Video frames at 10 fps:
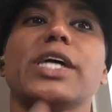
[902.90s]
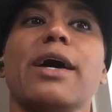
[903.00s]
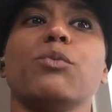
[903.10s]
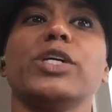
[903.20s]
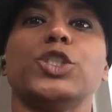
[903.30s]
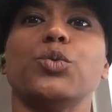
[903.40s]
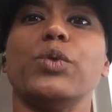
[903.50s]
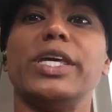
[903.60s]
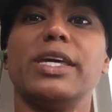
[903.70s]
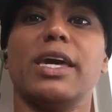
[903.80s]
at which
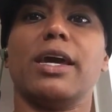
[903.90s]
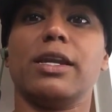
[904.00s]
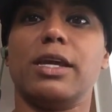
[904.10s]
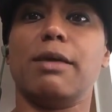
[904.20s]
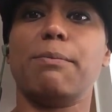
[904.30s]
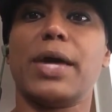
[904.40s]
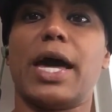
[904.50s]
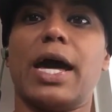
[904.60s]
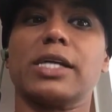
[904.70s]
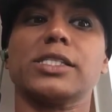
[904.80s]
we can
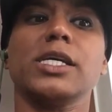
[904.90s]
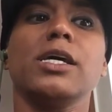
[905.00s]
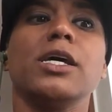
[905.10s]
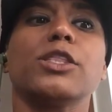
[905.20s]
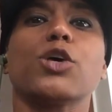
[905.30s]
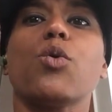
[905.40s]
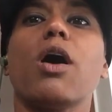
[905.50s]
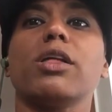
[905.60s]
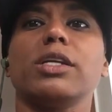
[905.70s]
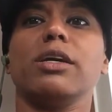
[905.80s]
impact the
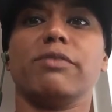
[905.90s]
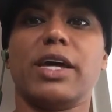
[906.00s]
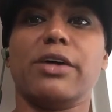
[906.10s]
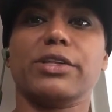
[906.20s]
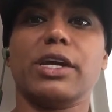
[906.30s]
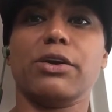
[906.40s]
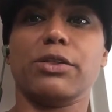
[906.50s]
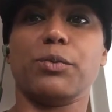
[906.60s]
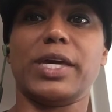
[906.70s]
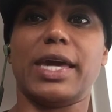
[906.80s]
quality of the healthcare
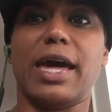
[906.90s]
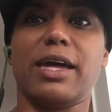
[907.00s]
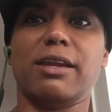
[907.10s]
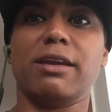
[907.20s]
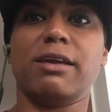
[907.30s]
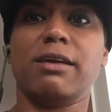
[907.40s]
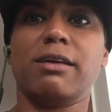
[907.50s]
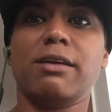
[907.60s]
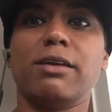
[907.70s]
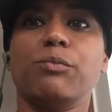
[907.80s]
that we get
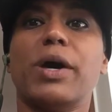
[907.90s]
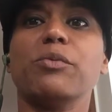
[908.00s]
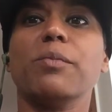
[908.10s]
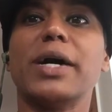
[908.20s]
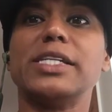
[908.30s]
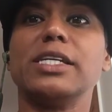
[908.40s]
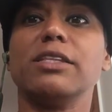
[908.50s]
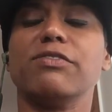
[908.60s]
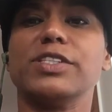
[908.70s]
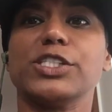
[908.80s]
by
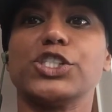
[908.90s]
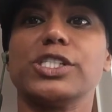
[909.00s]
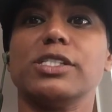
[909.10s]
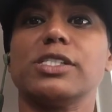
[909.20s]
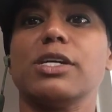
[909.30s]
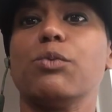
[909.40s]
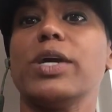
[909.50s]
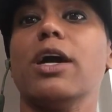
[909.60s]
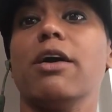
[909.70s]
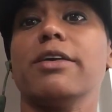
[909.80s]
reminding the physicians that
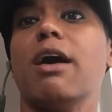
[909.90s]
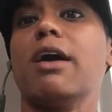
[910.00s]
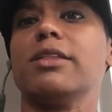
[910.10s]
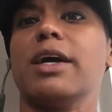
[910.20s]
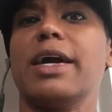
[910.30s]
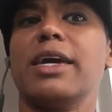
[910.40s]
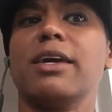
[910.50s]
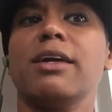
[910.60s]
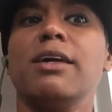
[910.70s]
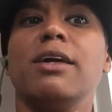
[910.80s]
we are not
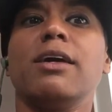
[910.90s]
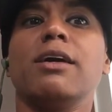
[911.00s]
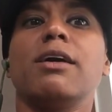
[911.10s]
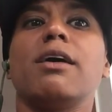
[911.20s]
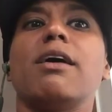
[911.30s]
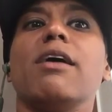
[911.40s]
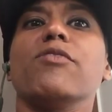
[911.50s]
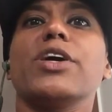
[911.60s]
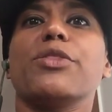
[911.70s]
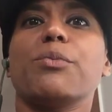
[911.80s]
like
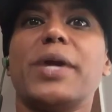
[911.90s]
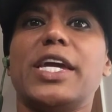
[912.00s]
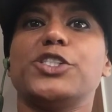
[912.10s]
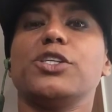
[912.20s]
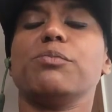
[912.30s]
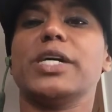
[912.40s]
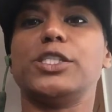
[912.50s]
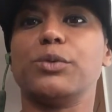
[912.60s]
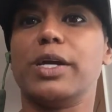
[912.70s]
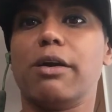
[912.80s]
every other patient, by
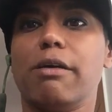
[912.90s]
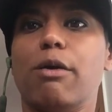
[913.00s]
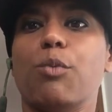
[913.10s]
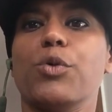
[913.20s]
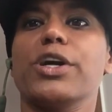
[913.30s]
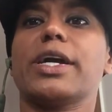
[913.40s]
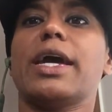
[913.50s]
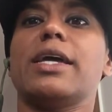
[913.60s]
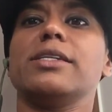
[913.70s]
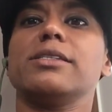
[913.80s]
doing our homework
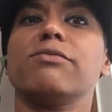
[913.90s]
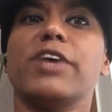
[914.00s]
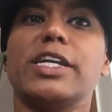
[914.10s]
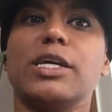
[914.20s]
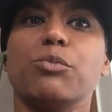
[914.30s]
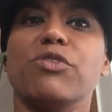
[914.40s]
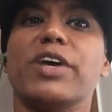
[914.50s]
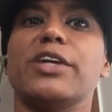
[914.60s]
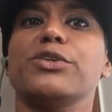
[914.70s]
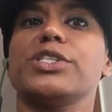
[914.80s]
and finding
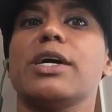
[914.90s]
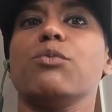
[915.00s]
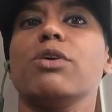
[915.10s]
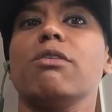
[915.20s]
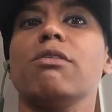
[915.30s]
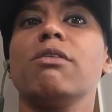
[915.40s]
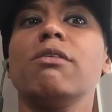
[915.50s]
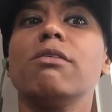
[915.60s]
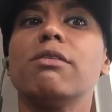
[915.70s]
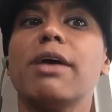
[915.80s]
providers that will
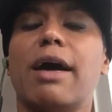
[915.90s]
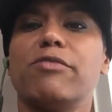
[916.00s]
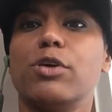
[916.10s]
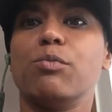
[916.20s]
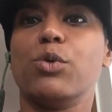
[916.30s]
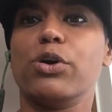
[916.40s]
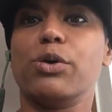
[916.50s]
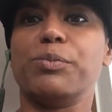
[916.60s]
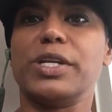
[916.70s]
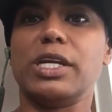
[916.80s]
have a
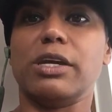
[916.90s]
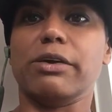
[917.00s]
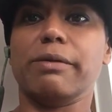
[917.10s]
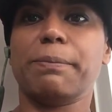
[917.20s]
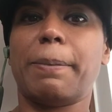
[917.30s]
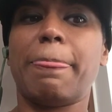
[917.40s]
more open ear.